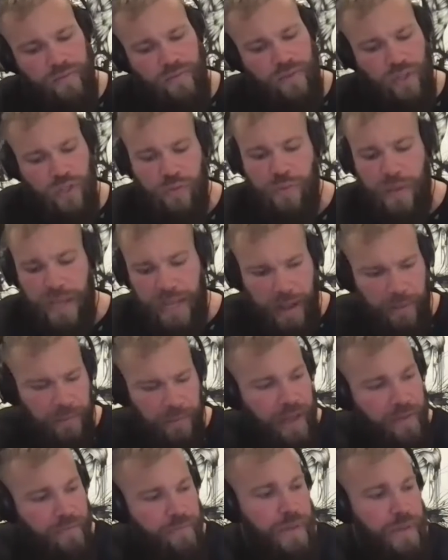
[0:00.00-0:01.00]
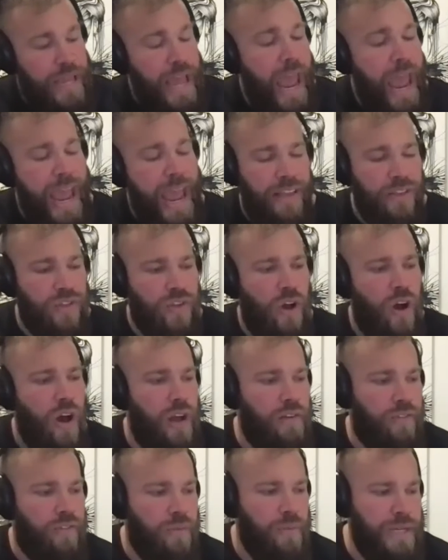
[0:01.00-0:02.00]
just being able to be
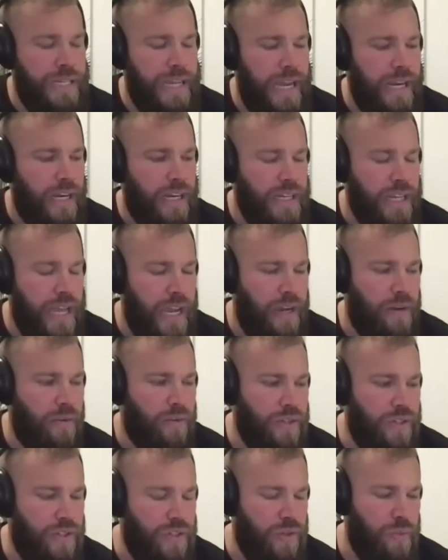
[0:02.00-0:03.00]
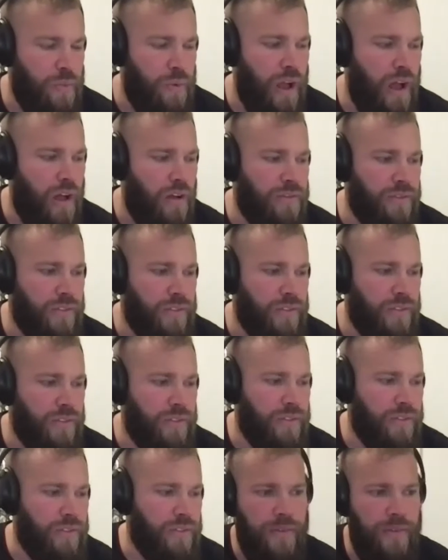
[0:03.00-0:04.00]
hands-on from a day-to-day was super
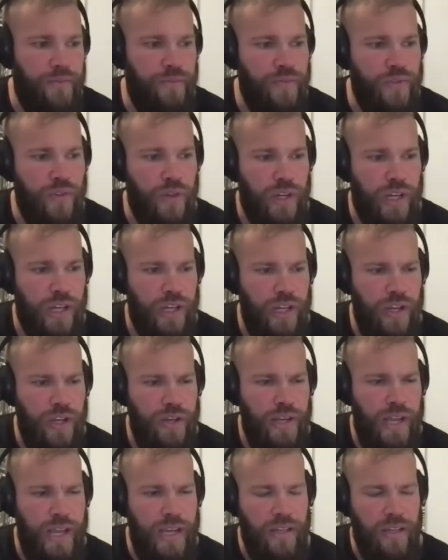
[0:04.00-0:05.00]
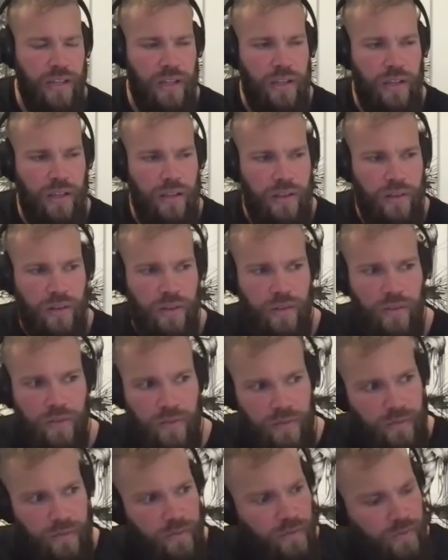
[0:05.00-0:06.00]
helpful. So you get to
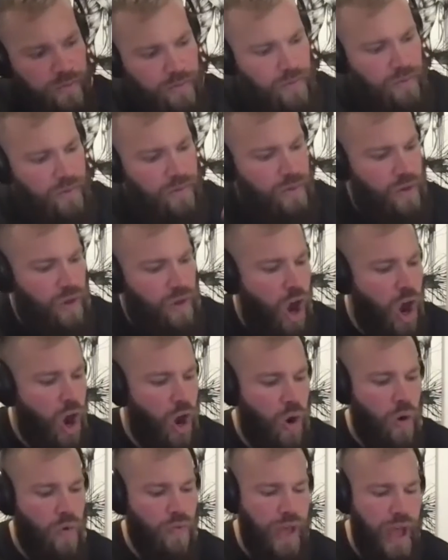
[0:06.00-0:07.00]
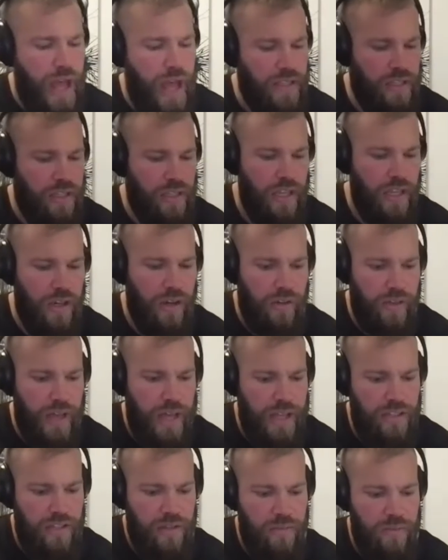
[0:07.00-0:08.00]
hone that skill,
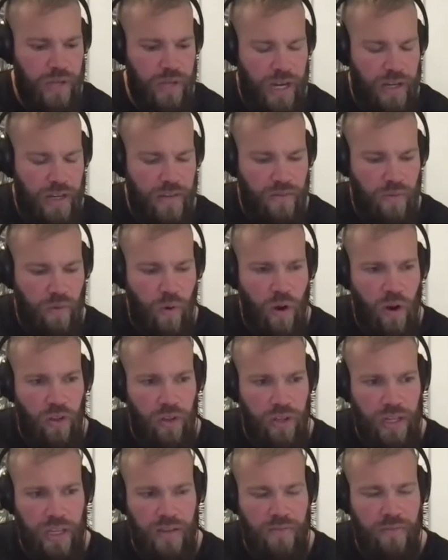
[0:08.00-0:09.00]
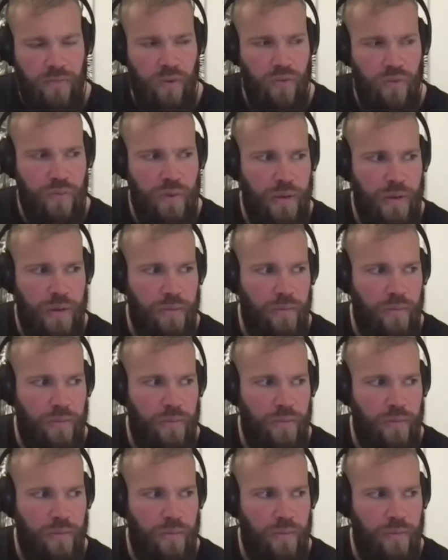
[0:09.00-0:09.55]
that subjective quality of movement